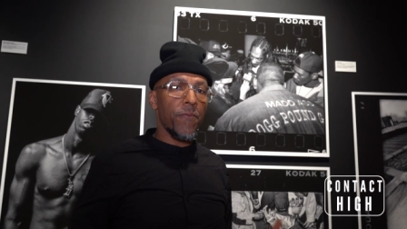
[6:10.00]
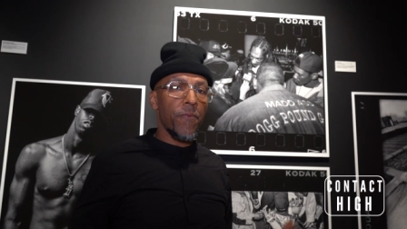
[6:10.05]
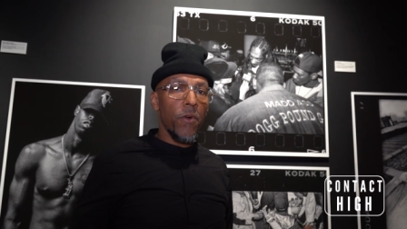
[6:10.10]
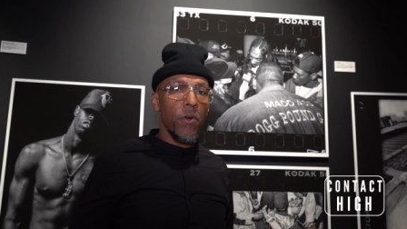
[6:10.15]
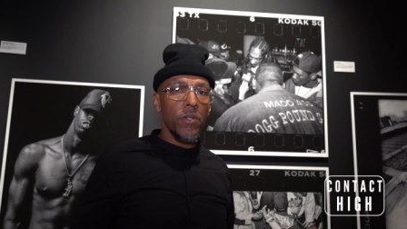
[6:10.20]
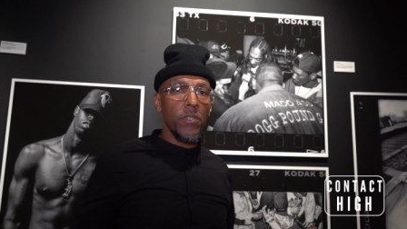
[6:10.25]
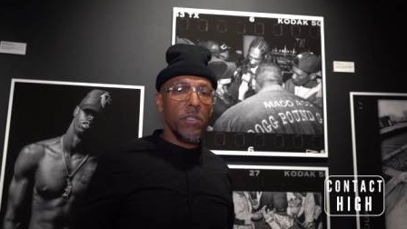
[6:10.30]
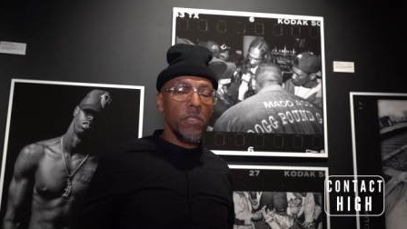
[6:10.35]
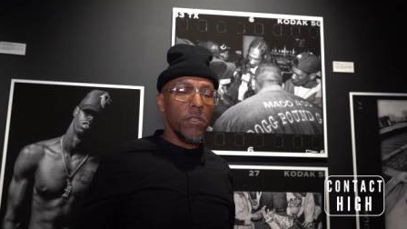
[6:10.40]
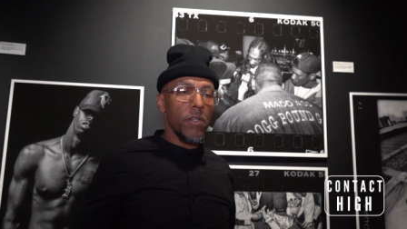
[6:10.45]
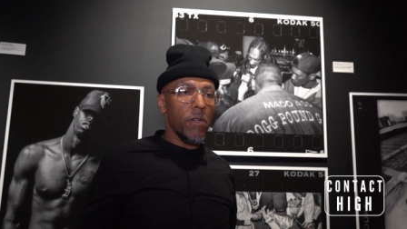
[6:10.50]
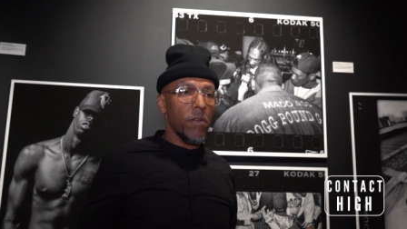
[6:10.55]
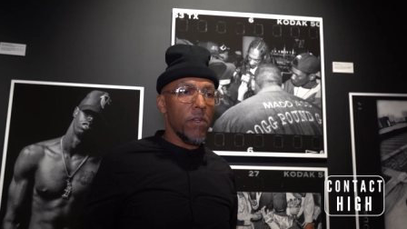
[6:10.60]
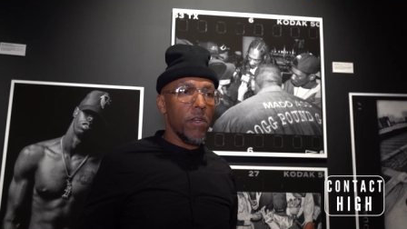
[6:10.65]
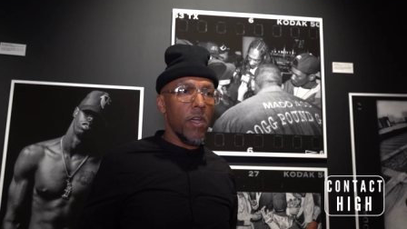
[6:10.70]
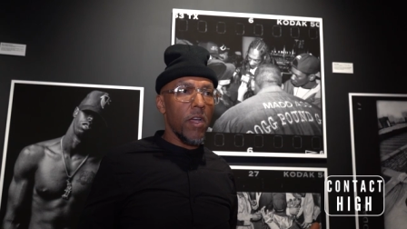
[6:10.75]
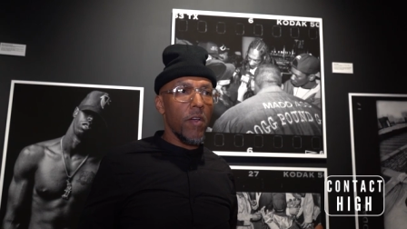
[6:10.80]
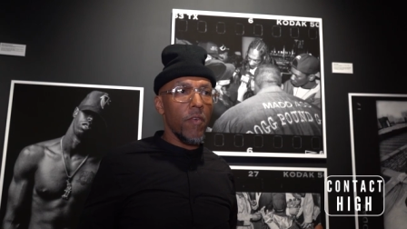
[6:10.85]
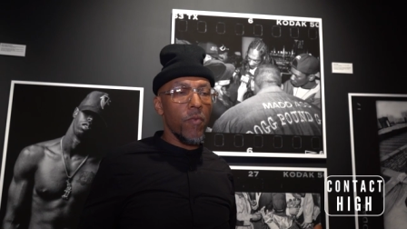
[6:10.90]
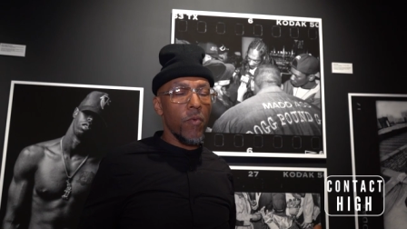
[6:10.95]
first
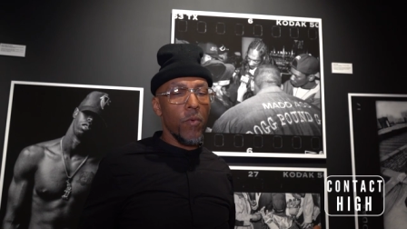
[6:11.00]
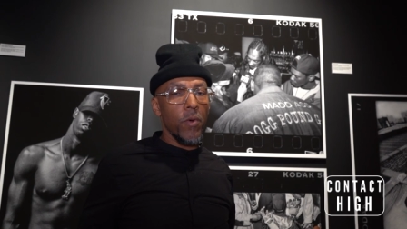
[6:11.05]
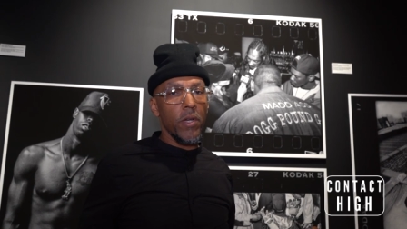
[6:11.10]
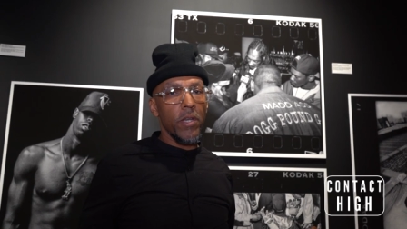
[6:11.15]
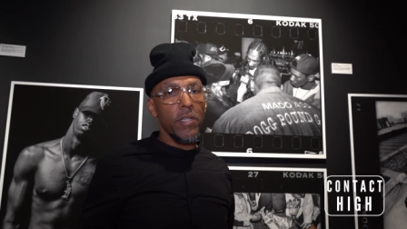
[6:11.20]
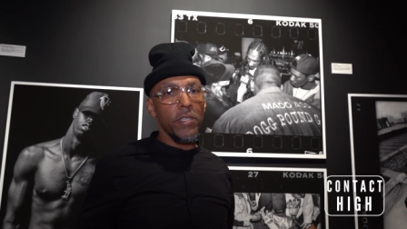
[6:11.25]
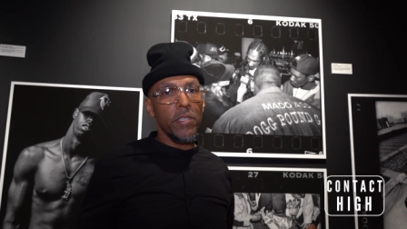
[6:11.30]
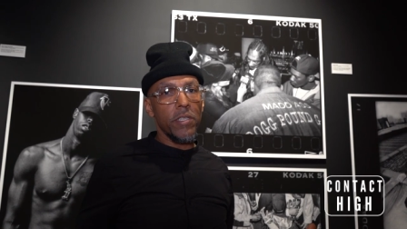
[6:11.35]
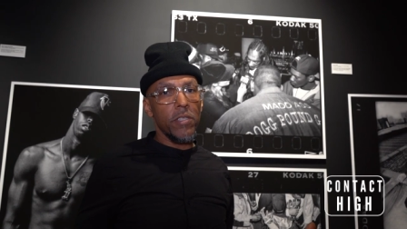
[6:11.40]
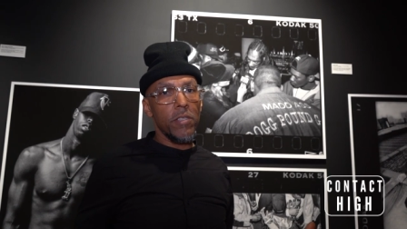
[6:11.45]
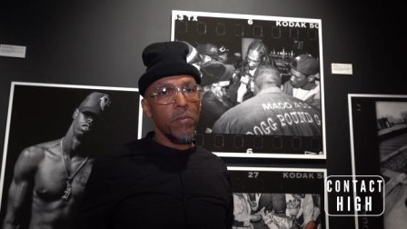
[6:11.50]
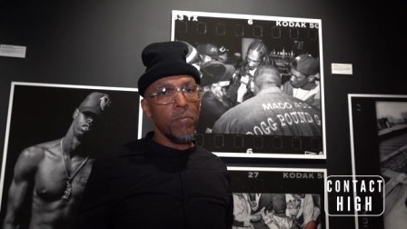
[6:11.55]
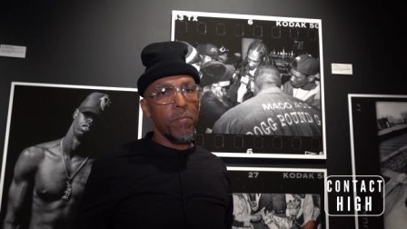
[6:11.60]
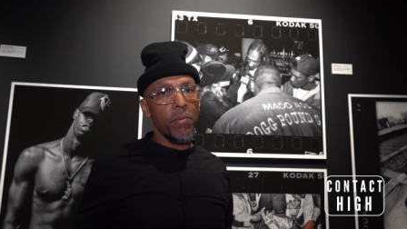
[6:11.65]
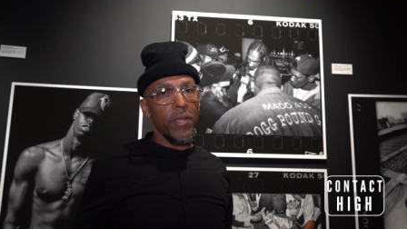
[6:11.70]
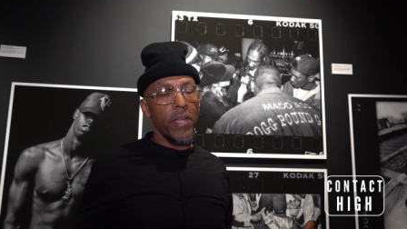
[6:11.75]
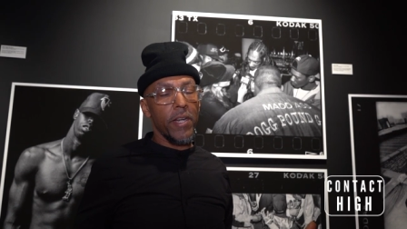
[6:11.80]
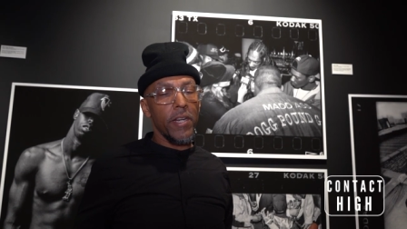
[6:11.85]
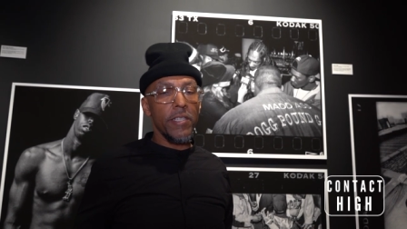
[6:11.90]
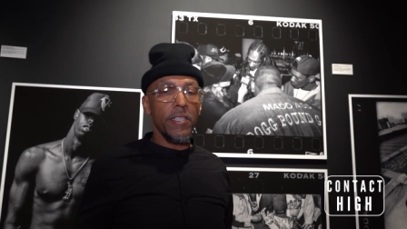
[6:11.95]
love was
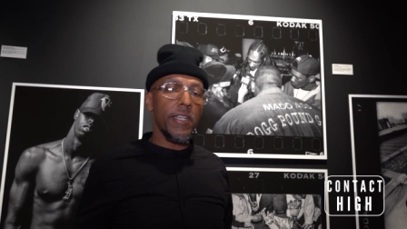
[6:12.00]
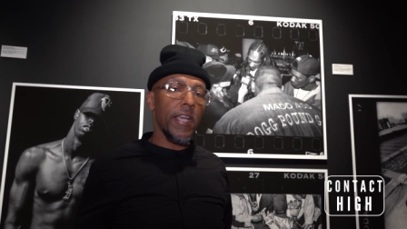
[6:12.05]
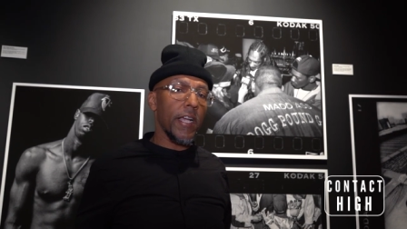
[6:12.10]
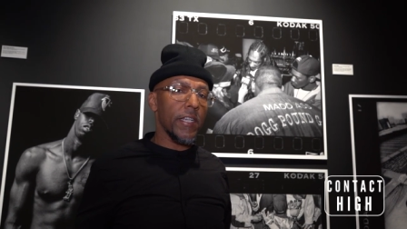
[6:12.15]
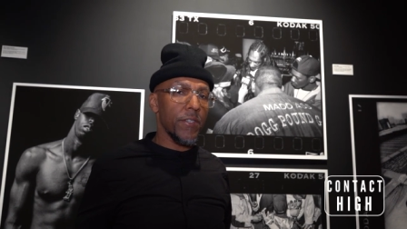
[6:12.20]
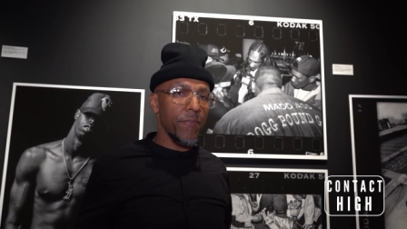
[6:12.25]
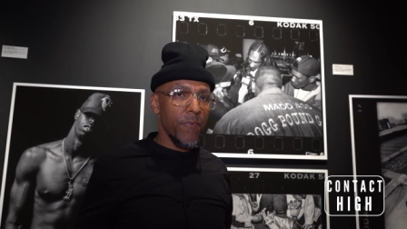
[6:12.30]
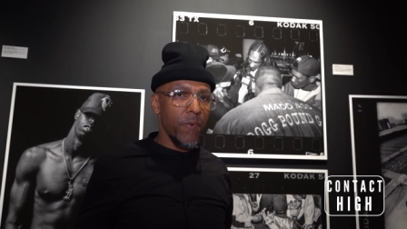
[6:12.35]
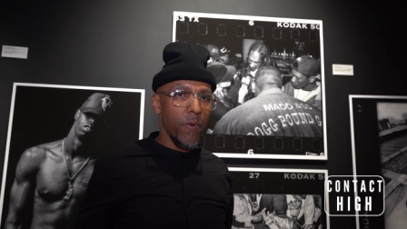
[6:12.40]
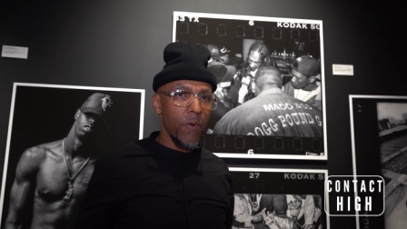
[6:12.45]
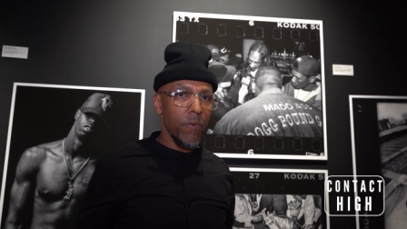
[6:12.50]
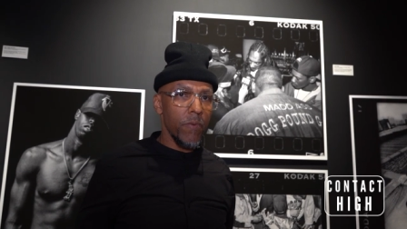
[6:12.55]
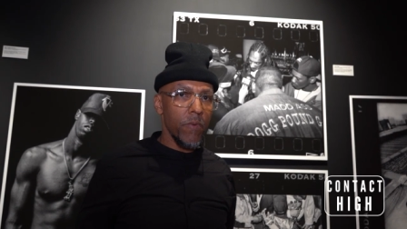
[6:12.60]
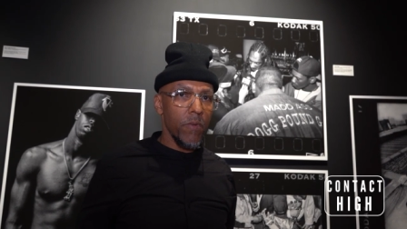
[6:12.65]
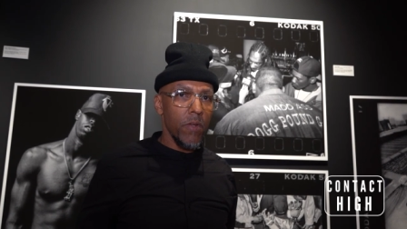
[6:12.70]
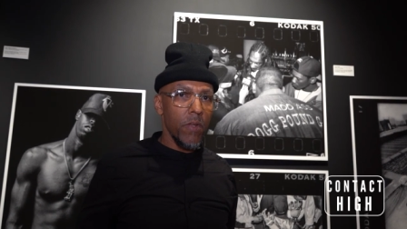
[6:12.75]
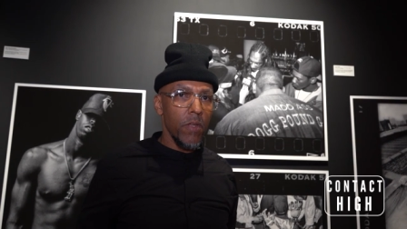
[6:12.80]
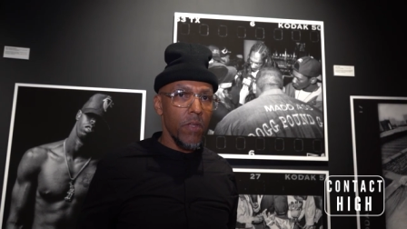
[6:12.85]
playing the saxophone.